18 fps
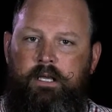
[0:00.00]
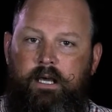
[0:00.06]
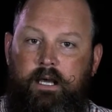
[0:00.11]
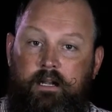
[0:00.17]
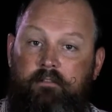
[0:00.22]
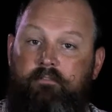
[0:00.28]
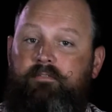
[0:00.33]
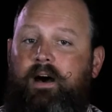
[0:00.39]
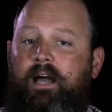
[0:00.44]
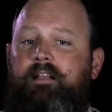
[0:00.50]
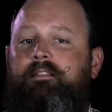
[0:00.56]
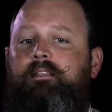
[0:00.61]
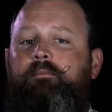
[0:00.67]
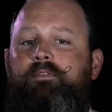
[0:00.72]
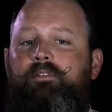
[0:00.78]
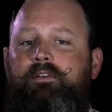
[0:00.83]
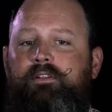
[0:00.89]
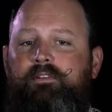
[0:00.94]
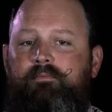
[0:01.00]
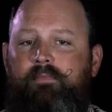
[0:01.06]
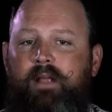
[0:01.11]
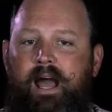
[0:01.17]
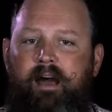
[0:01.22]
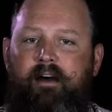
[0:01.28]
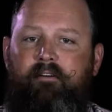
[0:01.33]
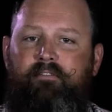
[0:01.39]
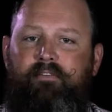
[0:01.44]
and invite them to
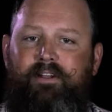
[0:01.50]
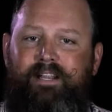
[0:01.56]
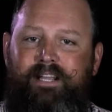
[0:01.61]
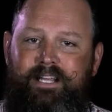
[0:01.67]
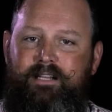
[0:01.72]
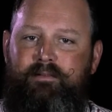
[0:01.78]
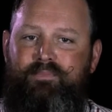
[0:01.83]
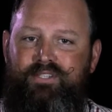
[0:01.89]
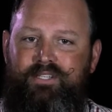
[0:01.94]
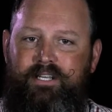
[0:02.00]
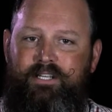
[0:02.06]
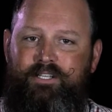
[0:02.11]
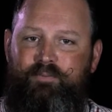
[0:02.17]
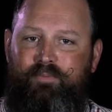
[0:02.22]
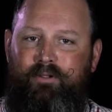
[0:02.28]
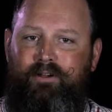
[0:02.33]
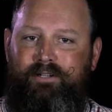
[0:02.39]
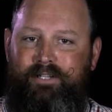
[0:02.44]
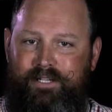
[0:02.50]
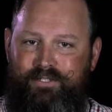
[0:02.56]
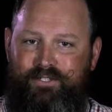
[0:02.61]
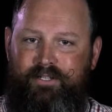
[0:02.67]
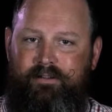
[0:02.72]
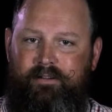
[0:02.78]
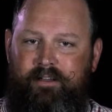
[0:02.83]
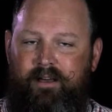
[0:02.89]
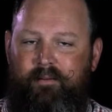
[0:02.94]
have an EMC Splunk
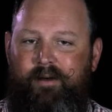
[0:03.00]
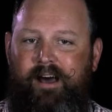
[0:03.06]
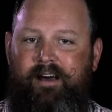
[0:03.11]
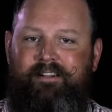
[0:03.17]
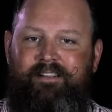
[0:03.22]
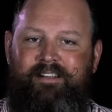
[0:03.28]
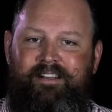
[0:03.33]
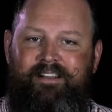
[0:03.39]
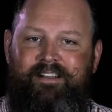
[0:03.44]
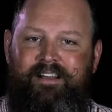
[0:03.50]
Ninja come out